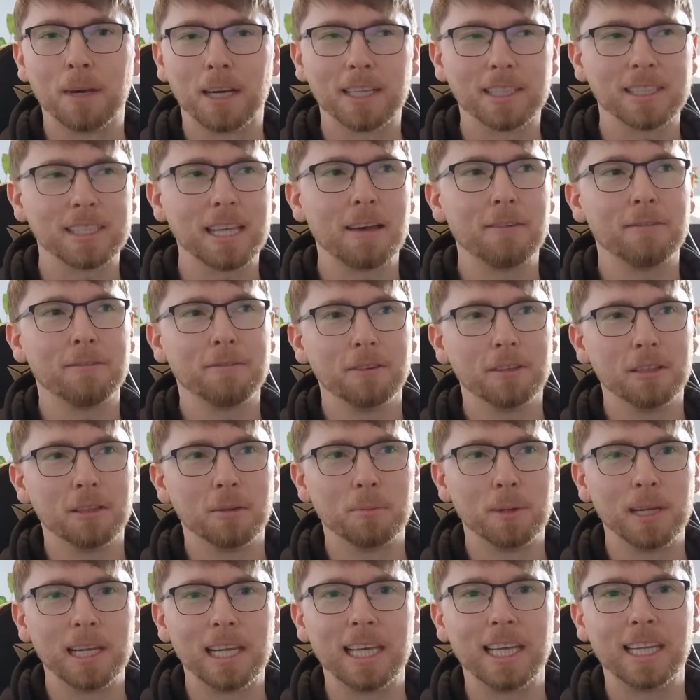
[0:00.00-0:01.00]
except for the
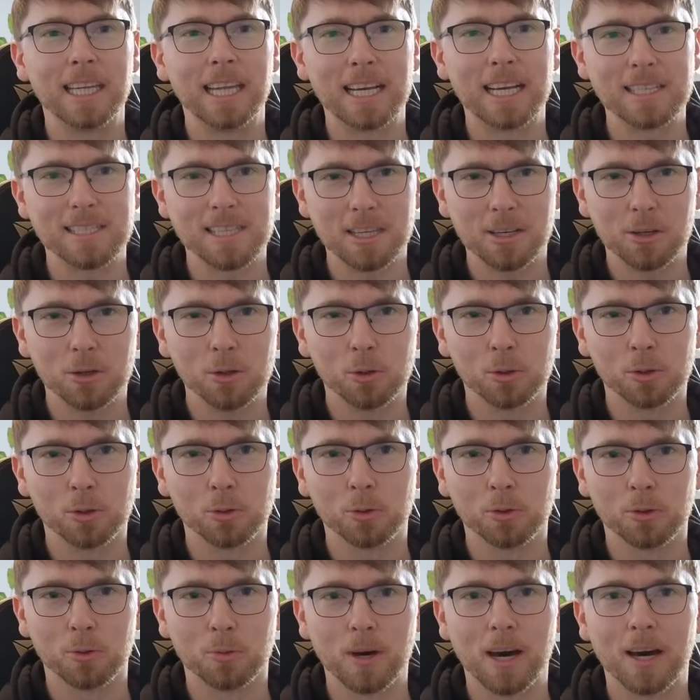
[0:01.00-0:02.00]
billionaires that hoard
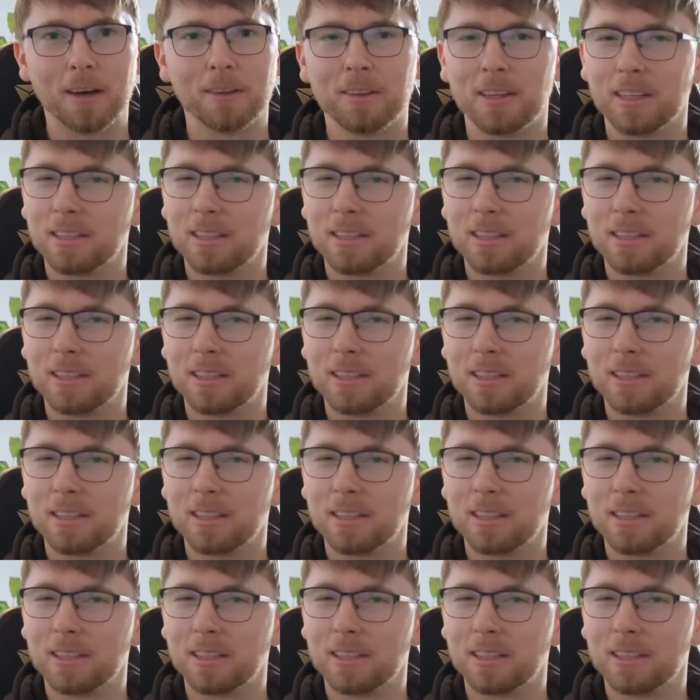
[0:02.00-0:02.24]
all the wealth.